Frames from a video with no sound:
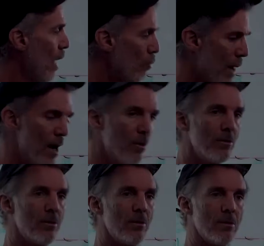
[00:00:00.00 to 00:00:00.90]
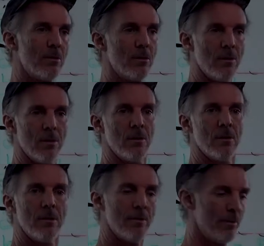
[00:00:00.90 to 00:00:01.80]
around
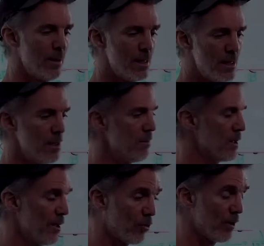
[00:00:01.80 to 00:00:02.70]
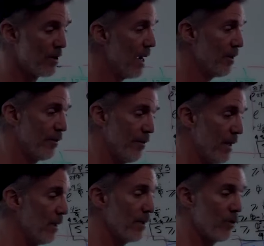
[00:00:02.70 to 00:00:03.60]
the discretized
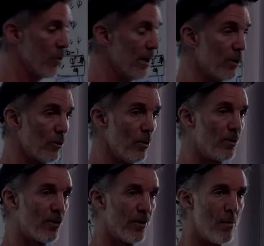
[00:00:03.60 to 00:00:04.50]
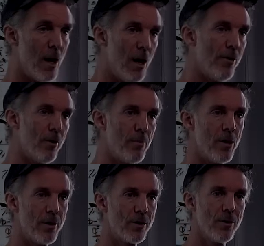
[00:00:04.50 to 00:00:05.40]
field of 20 groups from other
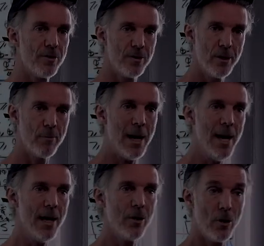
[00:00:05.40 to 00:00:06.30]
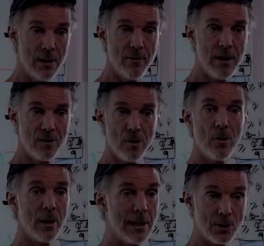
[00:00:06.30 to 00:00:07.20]
particles nearby it, or even its
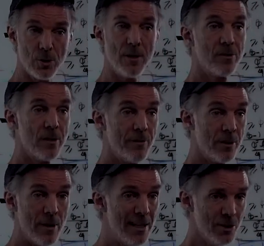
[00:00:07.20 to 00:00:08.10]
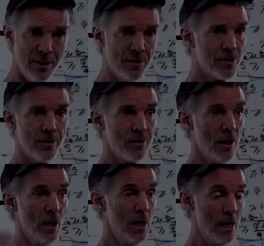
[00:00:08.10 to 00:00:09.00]
own electron self-interaction, it's just
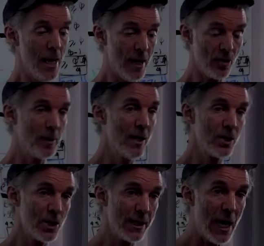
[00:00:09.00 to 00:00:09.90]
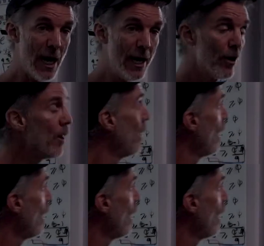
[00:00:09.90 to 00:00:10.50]
exponentially higher